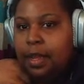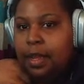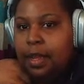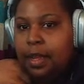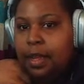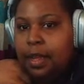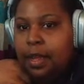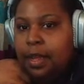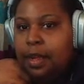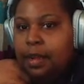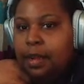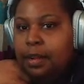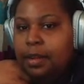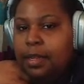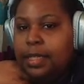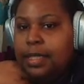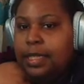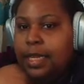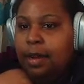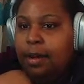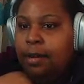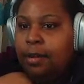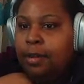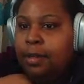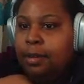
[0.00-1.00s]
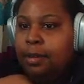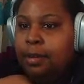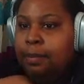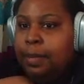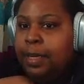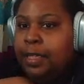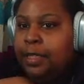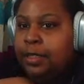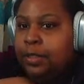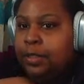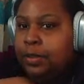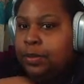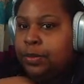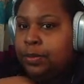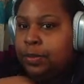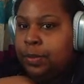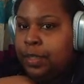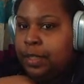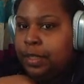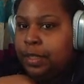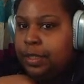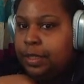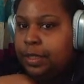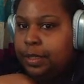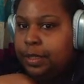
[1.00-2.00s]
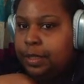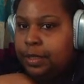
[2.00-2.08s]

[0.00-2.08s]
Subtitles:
going to say that all the buttons work.